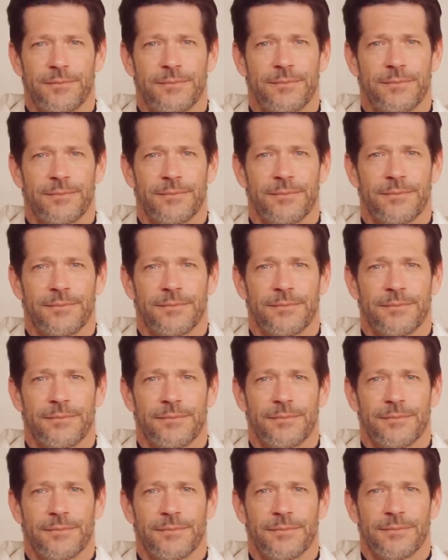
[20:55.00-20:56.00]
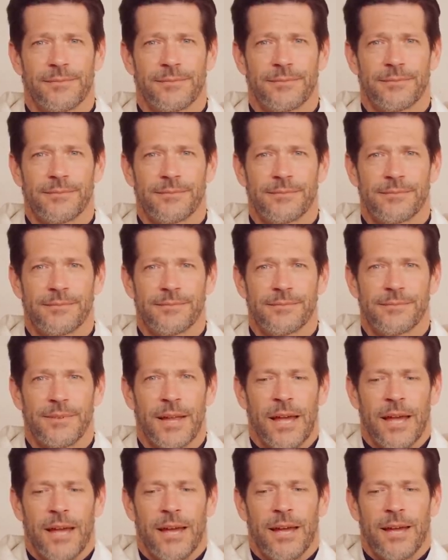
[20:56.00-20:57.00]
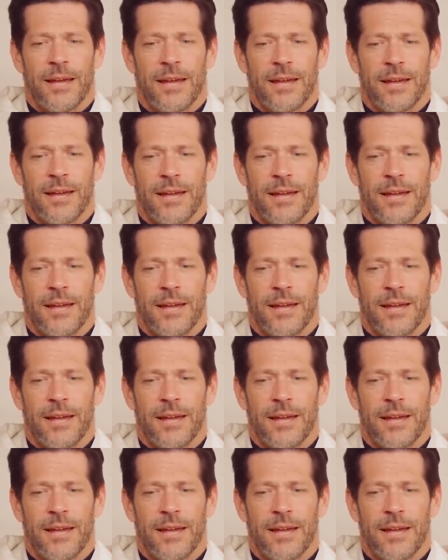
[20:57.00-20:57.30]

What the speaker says: (no one is talking)